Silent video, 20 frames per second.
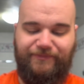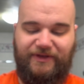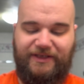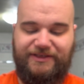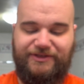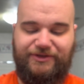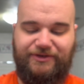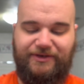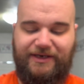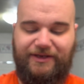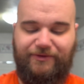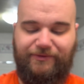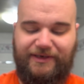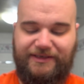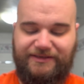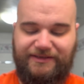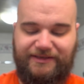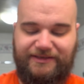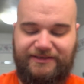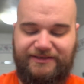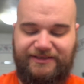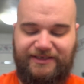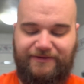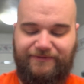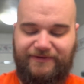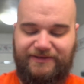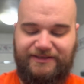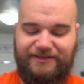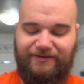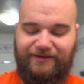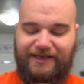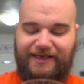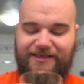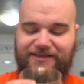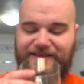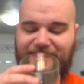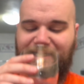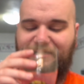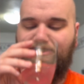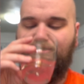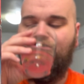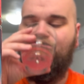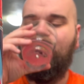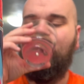And let's try the rest of this, see if it still has that.